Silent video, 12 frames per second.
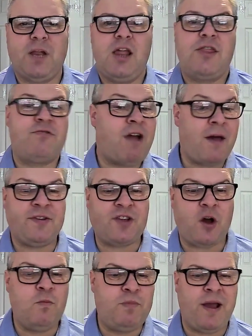Throughout this
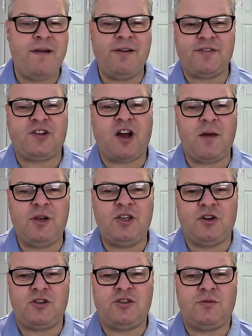whole period of time in
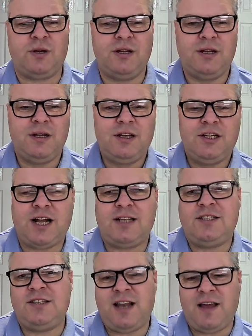Joshua
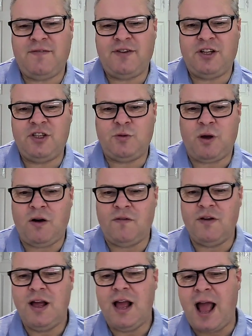chapters 11 and
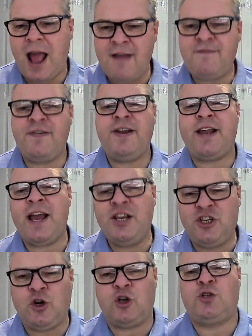12, every day
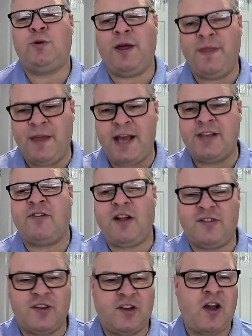Joshua and the
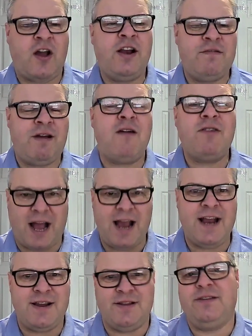Israelites are going around
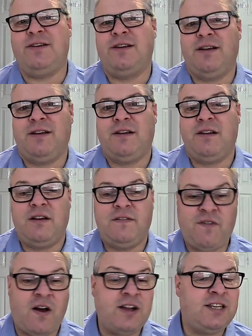Canaan,
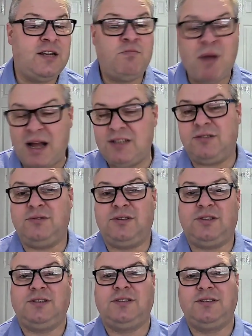fighting
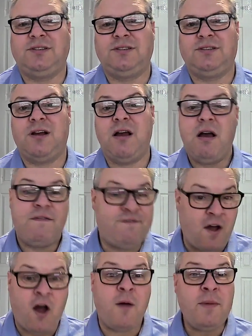battles,
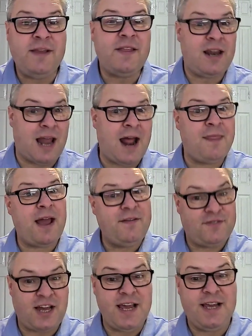farming the land
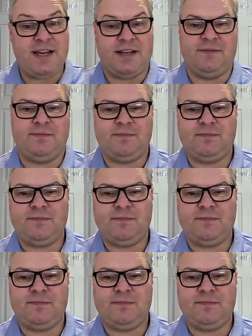they've taken,